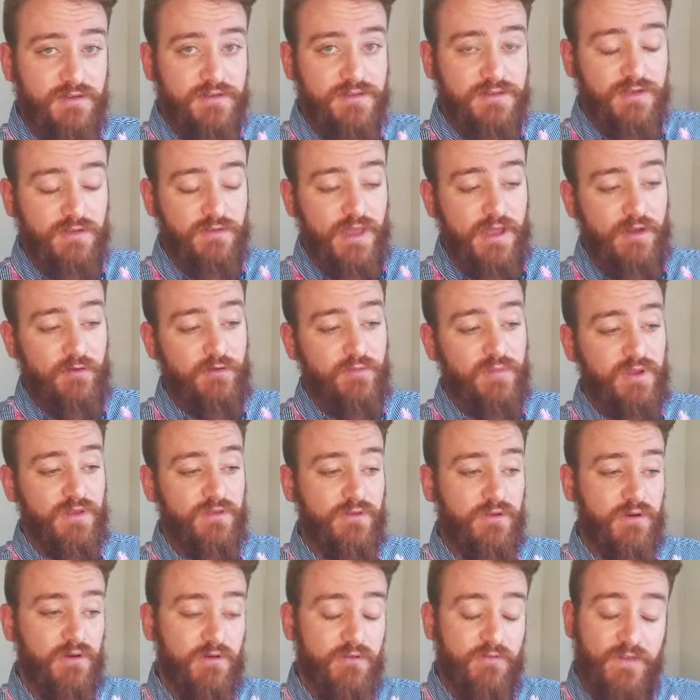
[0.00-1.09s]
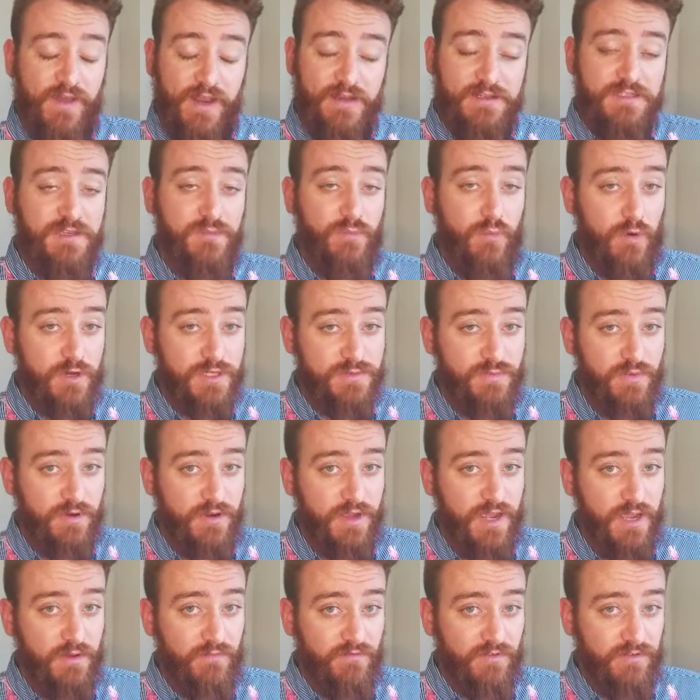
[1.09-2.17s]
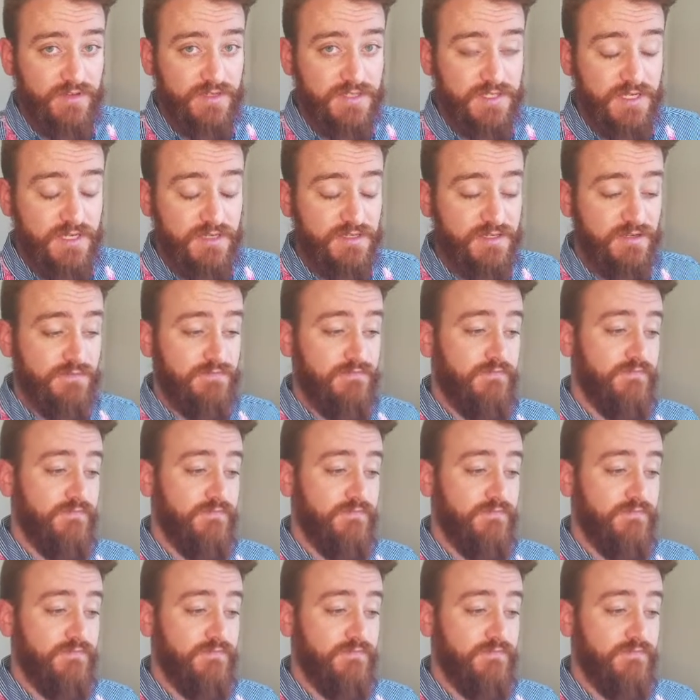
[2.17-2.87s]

So that would be their fantasy points per game for the season.